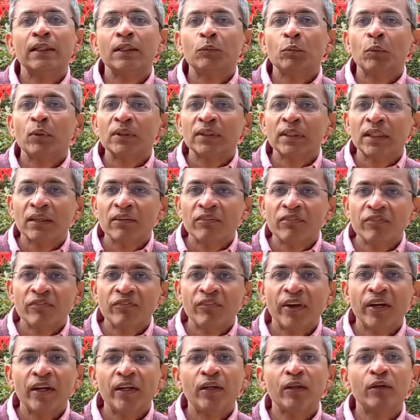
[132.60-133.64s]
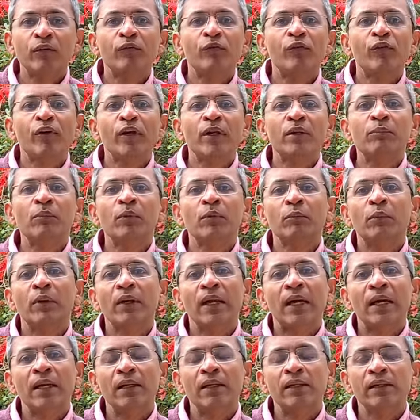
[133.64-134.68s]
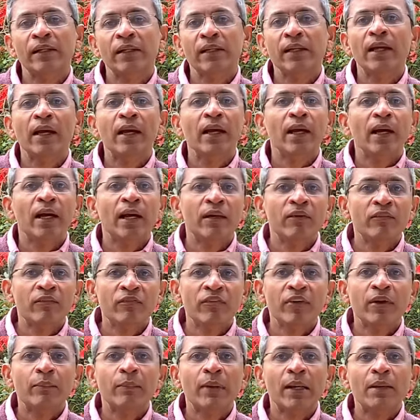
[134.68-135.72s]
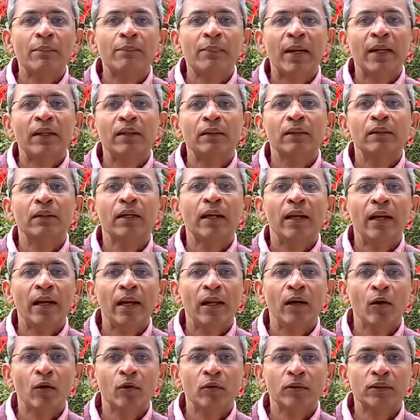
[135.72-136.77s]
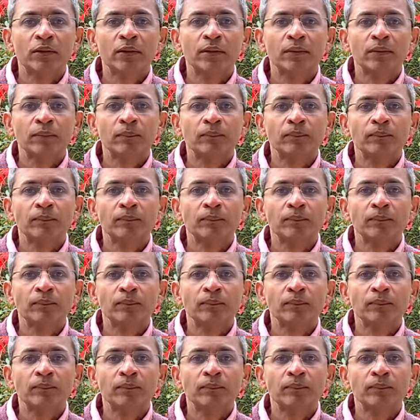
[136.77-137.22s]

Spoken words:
it was an effective treatment modality in female pattern hair loss.